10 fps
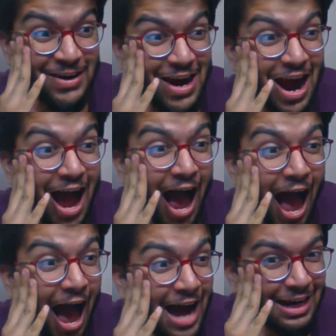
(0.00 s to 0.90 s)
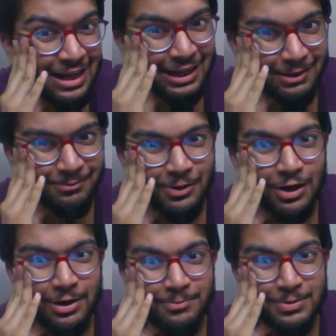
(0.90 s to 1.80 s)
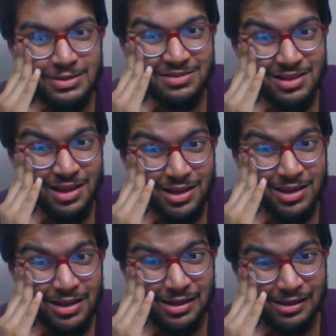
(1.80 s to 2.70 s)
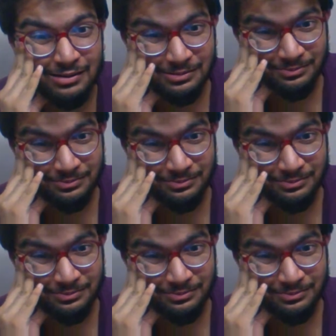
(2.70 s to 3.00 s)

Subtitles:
God, I'm gonna be sucking.